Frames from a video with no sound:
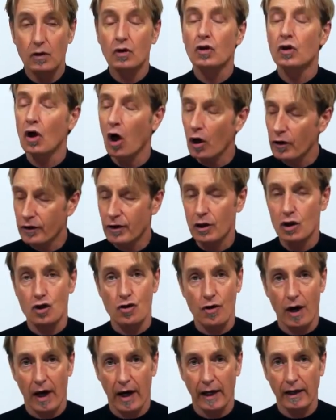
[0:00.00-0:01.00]
God, they
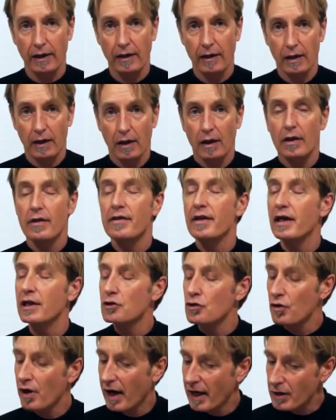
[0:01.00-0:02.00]
try. They
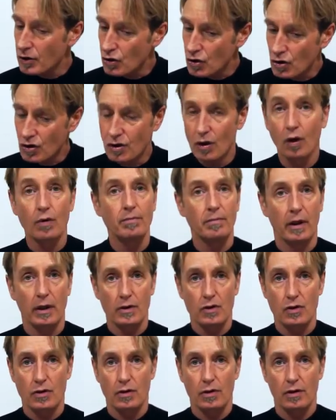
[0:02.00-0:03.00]
try so
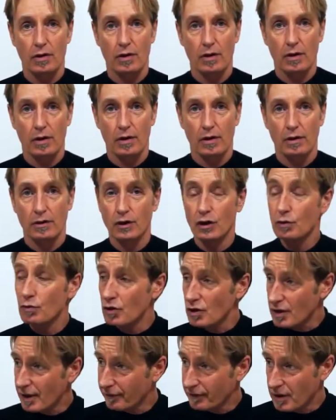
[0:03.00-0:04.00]
much. You
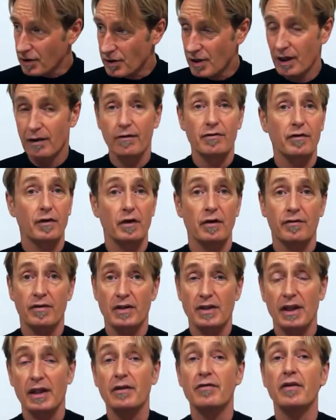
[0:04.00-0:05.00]
just have to sit in front of a
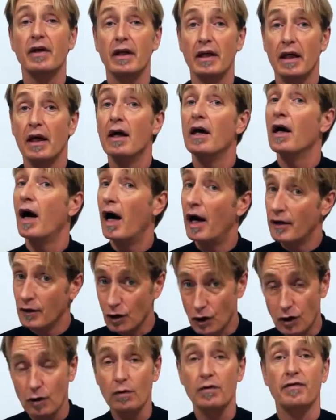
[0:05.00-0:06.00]
TV and
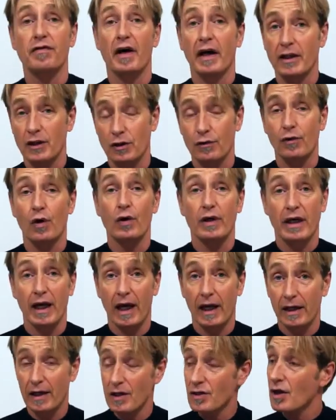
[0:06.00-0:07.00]
you find your
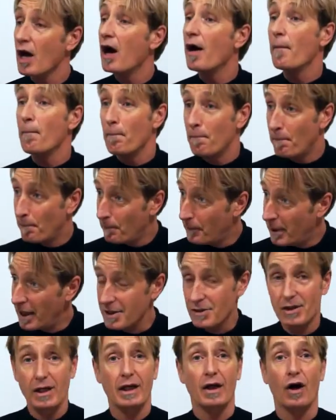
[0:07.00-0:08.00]
okayness
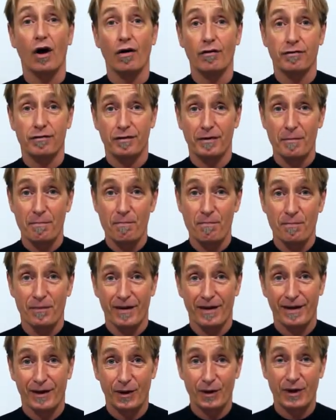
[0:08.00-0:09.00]
pissing off.
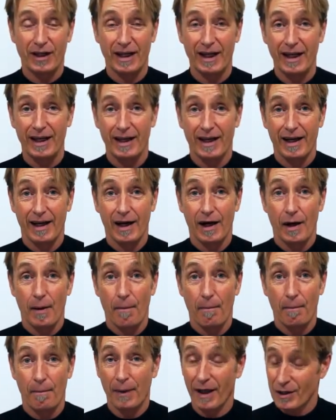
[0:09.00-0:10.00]
Okay?
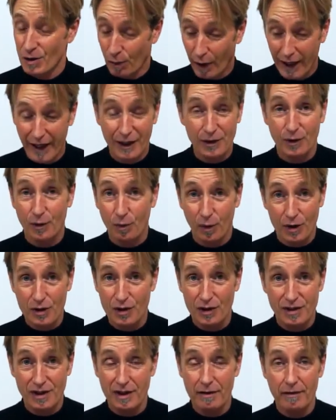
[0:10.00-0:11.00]
That's why I don't watch
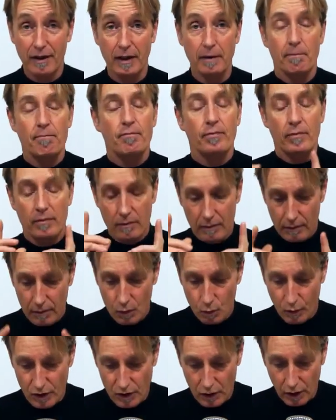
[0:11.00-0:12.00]
the TV.
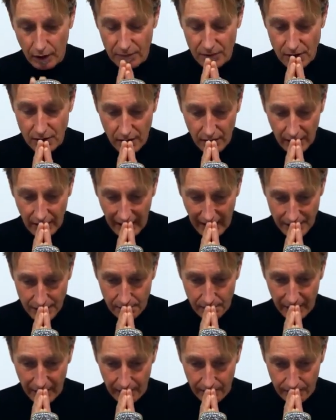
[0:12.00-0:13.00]
Which comes to the
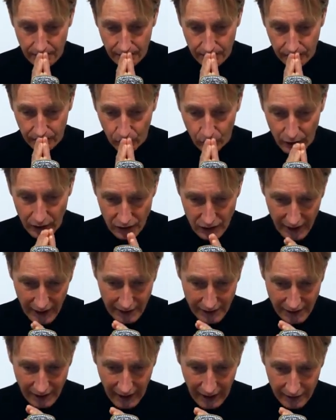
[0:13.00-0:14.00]
last bit, which they
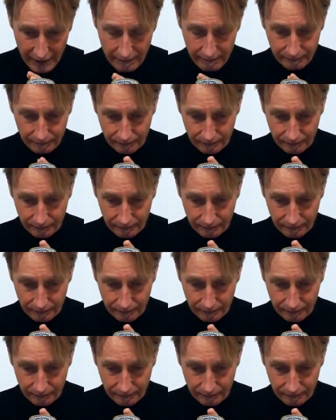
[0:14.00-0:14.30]
said.